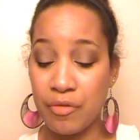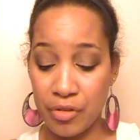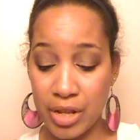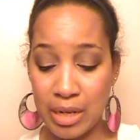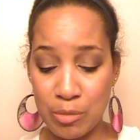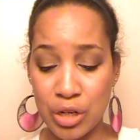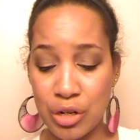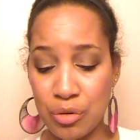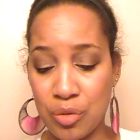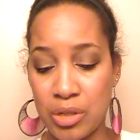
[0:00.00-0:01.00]
for this, I'm just
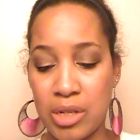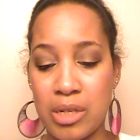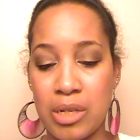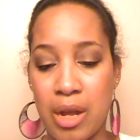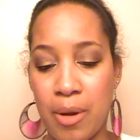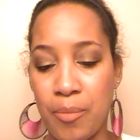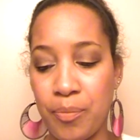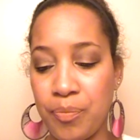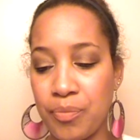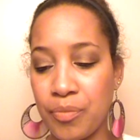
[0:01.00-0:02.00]
going to use this
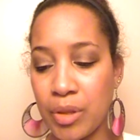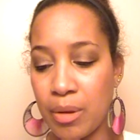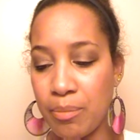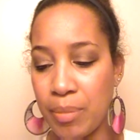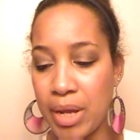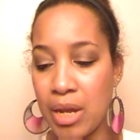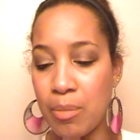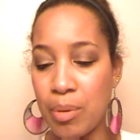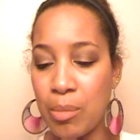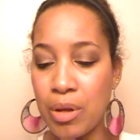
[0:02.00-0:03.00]
pink,
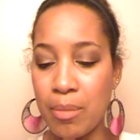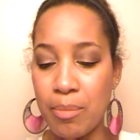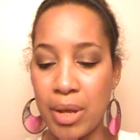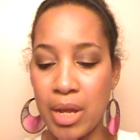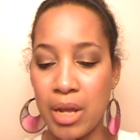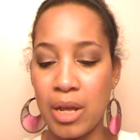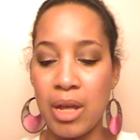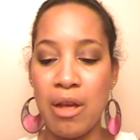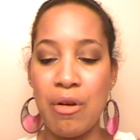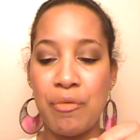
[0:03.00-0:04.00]
bubblegum pink
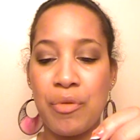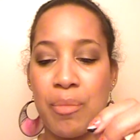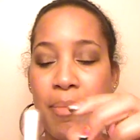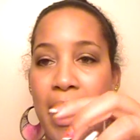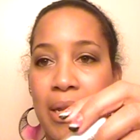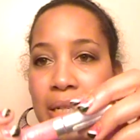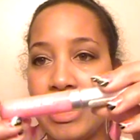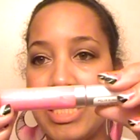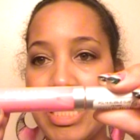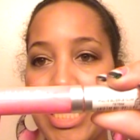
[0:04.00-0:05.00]
from
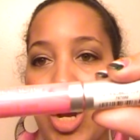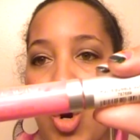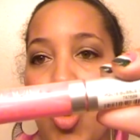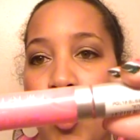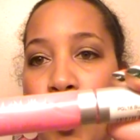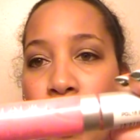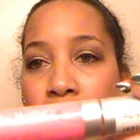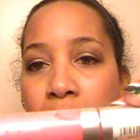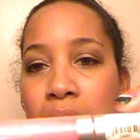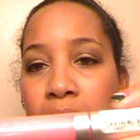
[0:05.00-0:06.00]
Palladio.
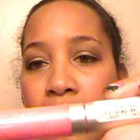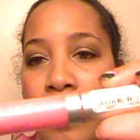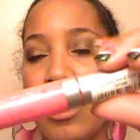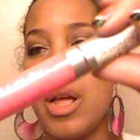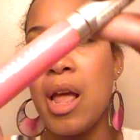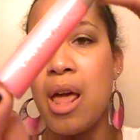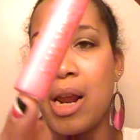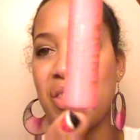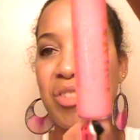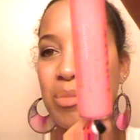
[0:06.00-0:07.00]
And I
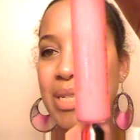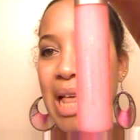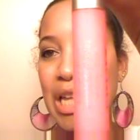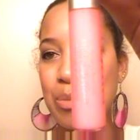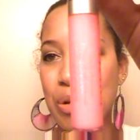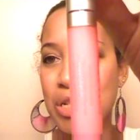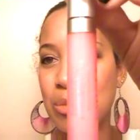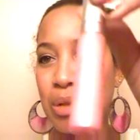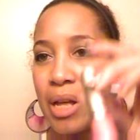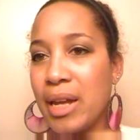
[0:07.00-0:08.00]
got this from Sally's Beauty
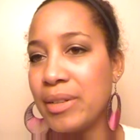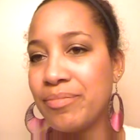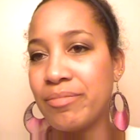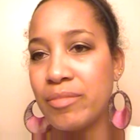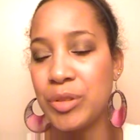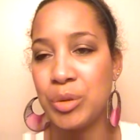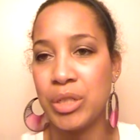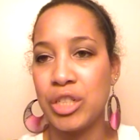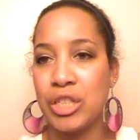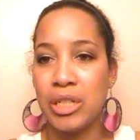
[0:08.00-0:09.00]
Supply. It was
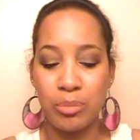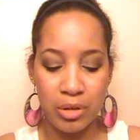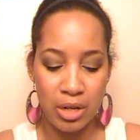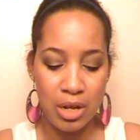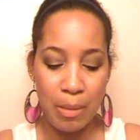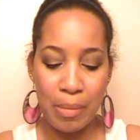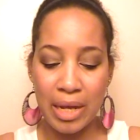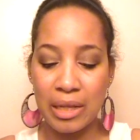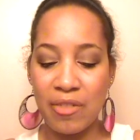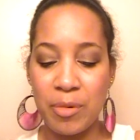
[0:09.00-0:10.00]
really cheap. But I
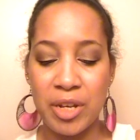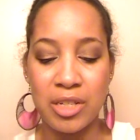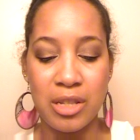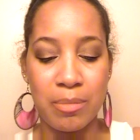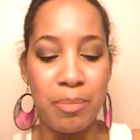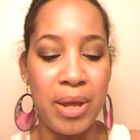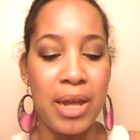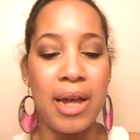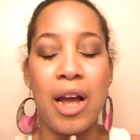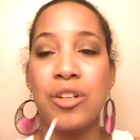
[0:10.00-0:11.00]
love it because the
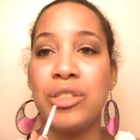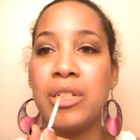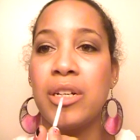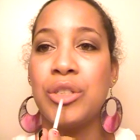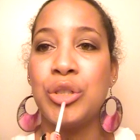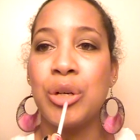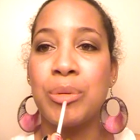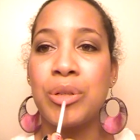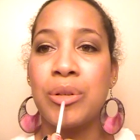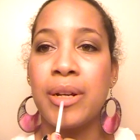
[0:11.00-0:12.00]
pink actually does show up
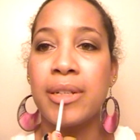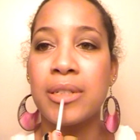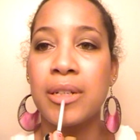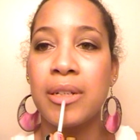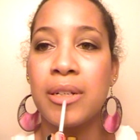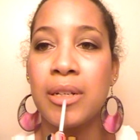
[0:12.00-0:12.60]
so nicely.